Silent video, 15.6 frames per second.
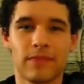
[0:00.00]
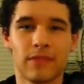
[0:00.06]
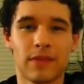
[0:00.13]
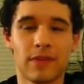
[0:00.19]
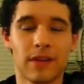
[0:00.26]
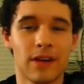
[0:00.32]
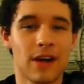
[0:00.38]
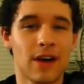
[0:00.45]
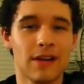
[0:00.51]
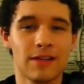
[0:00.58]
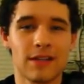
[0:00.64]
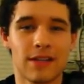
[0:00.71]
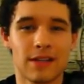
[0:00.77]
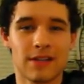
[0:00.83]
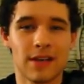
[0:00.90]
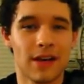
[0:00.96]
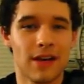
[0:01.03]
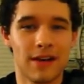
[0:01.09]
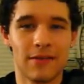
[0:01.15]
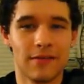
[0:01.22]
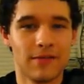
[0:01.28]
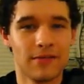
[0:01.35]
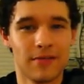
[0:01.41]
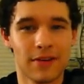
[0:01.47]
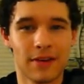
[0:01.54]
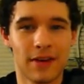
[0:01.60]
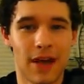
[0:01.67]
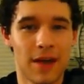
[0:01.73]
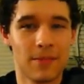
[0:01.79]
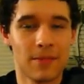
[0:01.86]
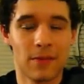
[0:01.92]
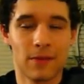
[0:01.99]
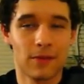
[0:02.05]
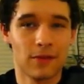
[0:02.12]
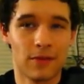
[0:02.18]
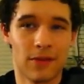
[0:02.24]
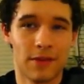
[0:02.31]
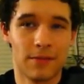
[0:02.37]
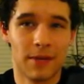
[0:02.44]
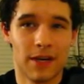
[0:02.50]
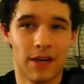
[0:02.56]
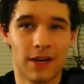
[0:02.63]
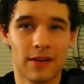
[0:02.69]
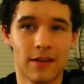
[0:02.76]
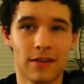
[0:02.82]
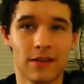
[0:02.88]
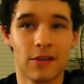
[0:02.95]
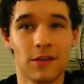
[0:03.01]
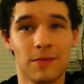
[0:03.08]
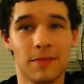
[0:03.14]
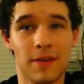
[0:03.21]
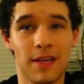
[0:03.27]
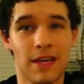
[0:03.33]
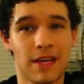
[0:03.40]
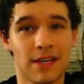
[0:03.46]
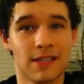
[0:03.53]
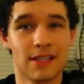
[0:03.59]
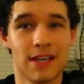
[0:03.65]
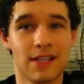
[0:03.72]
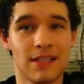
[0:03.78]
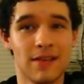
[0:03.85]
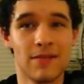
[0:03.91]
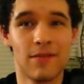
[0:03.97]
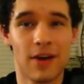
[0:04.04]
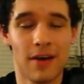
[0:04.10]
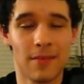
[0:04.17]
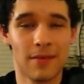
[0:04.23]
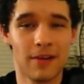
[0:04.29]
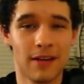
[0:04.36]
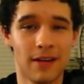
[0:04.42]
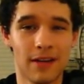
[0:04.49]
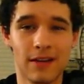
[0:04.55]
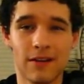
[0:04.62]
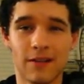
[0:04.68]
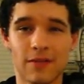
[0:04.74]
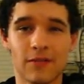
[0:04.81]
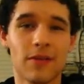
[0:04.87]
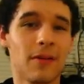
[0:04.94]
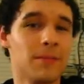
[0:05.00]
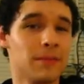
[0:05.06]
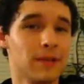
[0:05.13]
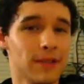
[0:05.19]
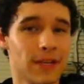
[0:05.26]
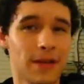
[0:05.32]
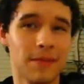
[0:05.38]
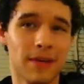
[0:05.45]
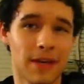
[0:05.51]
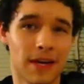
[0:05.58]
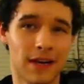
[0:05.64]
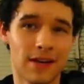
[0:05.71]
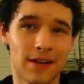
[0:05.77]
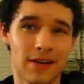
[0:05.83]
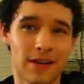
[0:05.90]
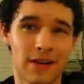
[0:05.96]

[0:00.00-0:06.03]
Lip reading: The causes of hypochloremia could be excessive vomiting from bulimia,